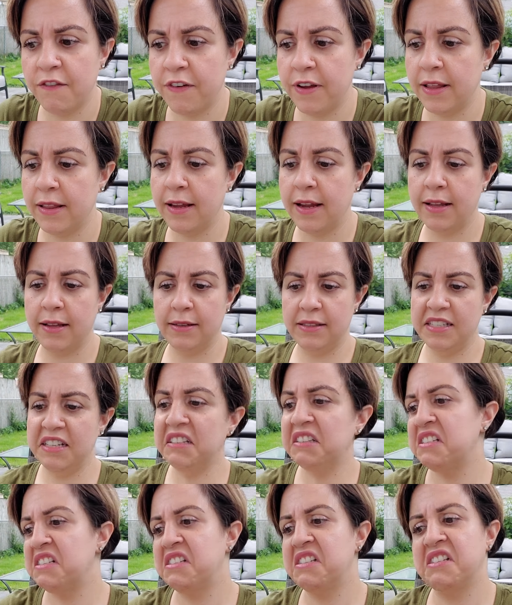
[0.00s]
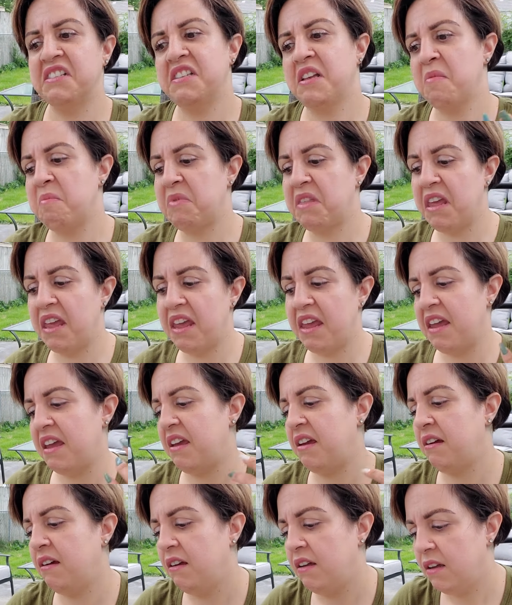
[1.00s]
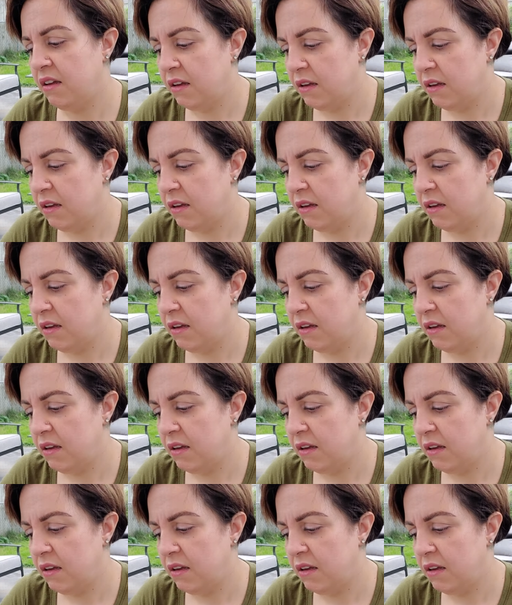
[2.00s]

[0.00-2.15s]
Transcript: feeling addicted to something,